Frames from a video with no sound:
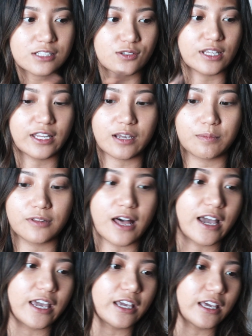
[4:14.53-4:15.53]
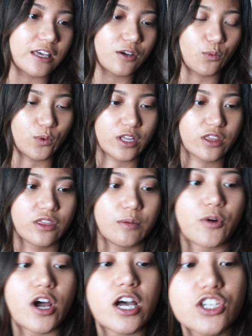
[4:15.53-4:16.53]
So I like applying it with the
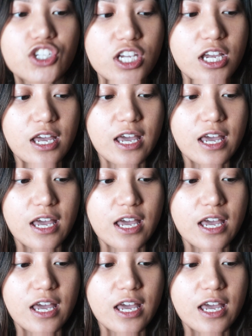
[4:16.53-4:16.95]
brush